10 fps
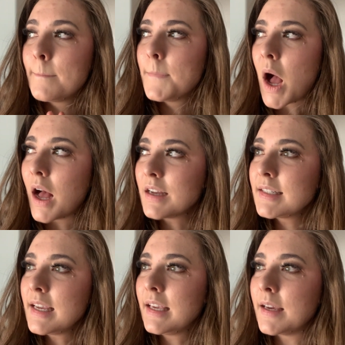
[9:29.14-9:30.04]

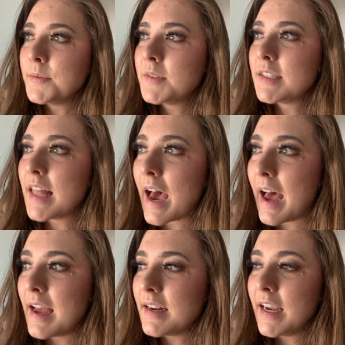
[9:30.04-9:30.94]
pausing gives
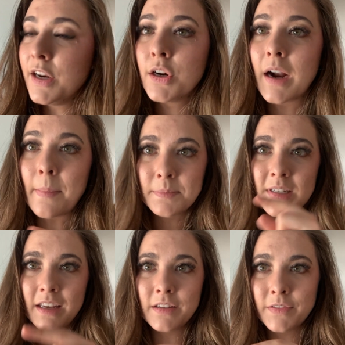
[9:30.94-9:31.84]
that
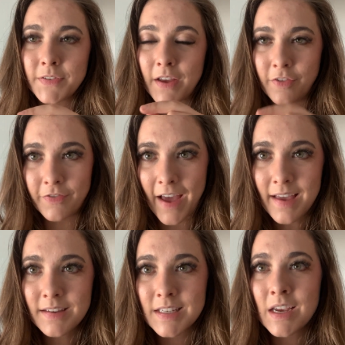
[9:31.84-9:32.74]
interruptive
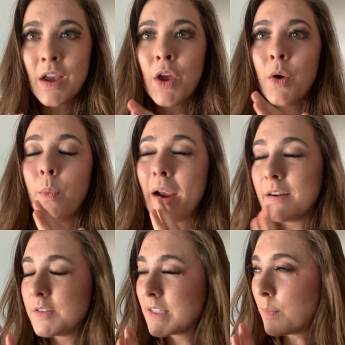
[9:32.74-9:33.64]
effect where
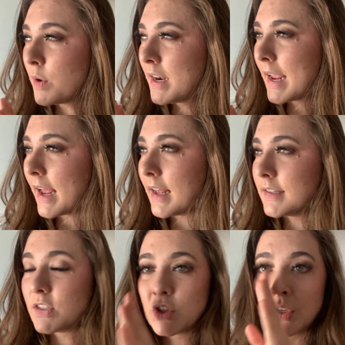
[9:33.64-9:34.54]
if someone
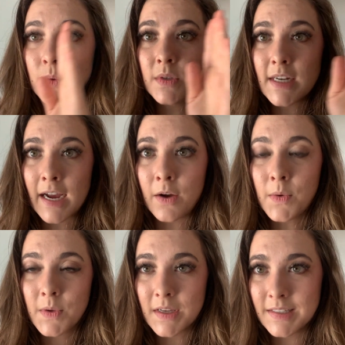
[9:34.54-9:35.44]
has tuned
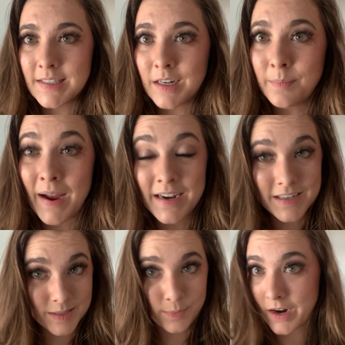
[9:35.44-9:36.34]
out because their mind
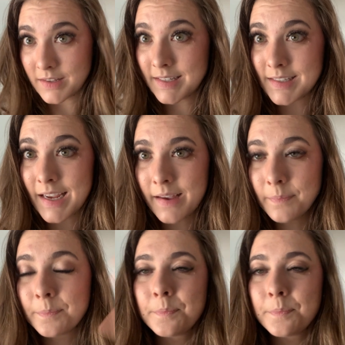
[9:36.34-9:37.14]
is processing,